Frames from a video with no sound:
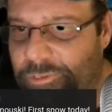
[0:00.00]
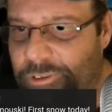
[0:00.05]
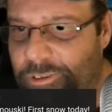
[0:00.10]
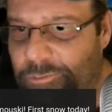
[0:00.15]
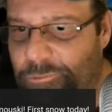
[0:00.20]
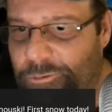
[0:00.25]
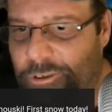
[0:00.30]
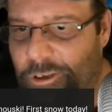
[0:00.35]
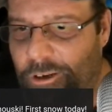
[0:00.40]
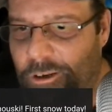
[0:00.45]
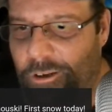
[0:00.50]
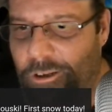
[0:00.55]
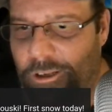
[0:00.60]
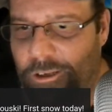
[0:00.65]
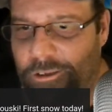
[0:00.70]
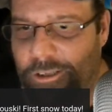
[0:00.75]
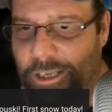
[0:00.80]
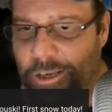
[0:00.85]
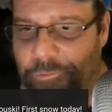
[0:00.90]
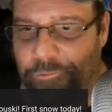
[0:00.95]
I'm starting to
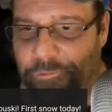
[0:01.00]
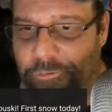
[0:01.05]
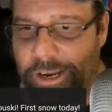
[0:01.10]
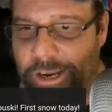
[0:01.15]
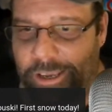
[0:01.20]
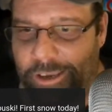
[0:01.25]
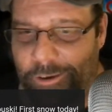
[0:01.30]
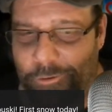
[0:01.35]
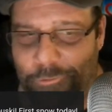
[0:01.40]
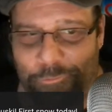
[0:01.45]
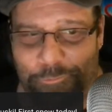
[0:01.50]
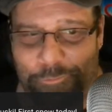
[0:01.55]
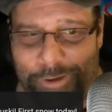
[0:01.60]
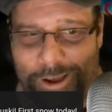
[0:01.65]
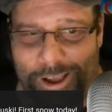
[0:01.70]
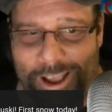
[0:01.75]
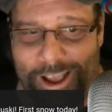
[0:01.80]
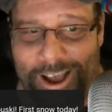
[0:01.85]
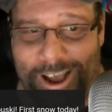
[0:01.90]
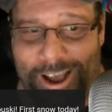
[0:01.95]
look like a freak.
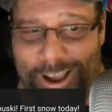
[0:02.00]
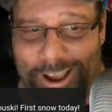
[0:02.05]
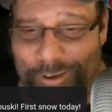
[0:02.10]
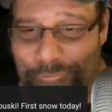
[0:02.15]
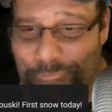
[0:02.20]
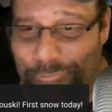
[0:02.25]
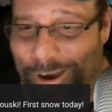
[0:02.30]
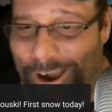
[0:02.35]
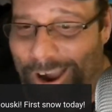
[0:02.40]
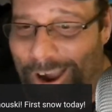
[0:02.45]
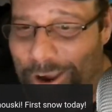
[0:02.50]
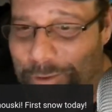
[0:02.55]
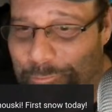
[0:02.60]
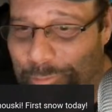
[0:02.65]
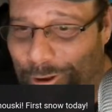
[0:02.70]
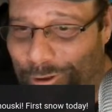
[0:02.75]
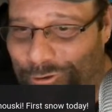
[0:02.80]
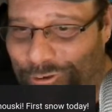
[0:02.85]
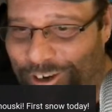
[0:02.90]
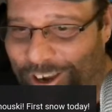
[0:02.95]
My eye
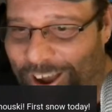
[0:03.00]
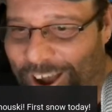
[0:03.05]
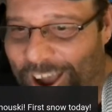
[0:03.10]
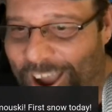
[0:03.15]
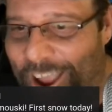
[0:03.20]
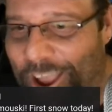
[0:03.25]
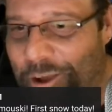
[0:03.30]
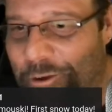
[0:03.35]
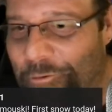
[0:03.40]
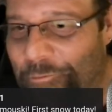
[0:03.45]
bulging eye.